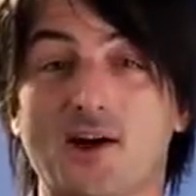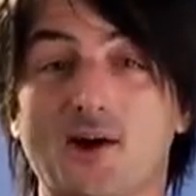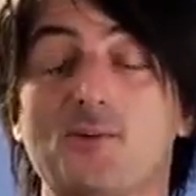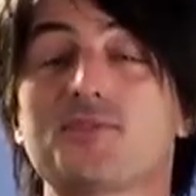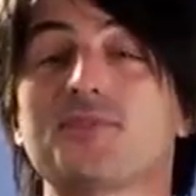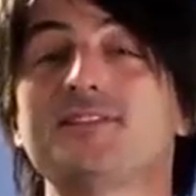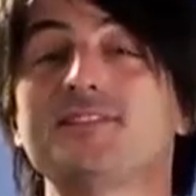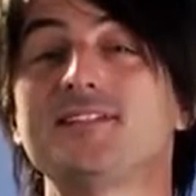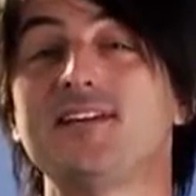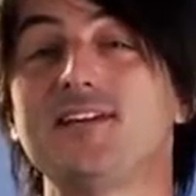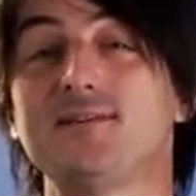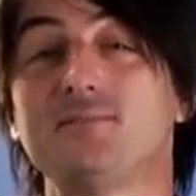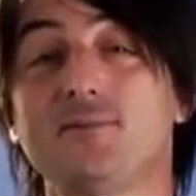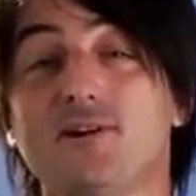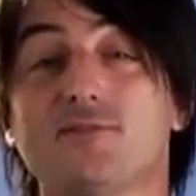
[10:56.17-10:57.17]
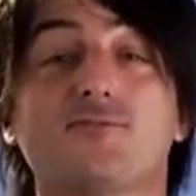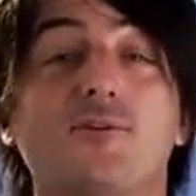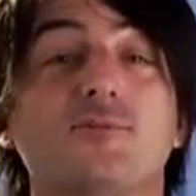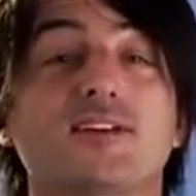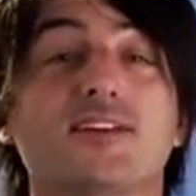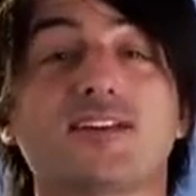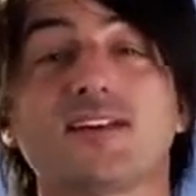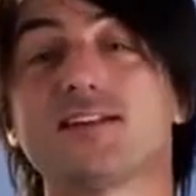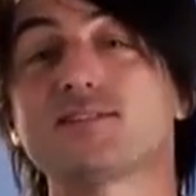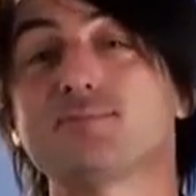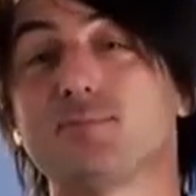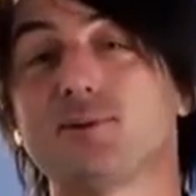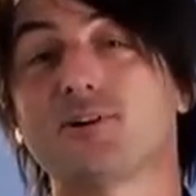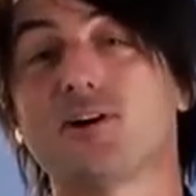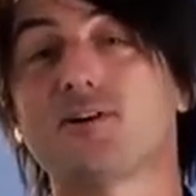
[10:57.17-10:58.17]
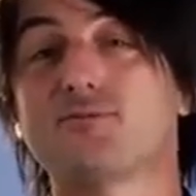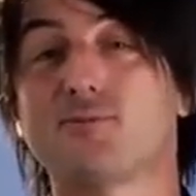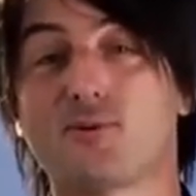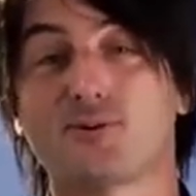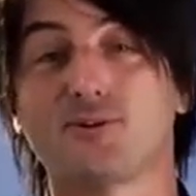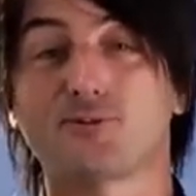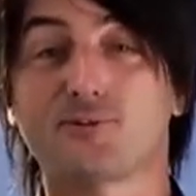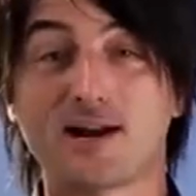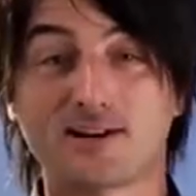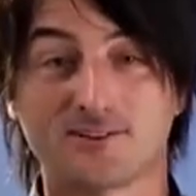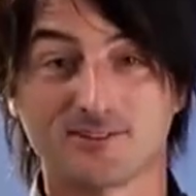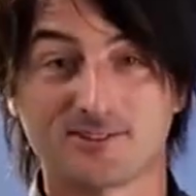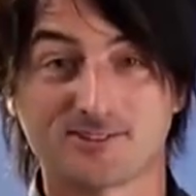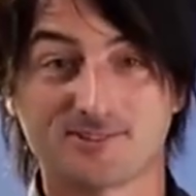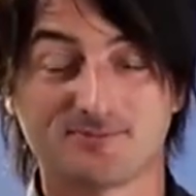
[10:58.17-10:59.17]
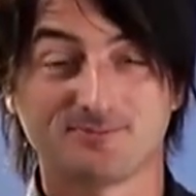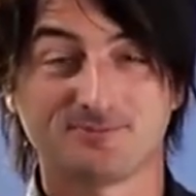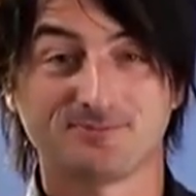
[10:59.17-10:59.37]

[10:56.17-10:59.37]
with the team from the Guinness Book of World Records.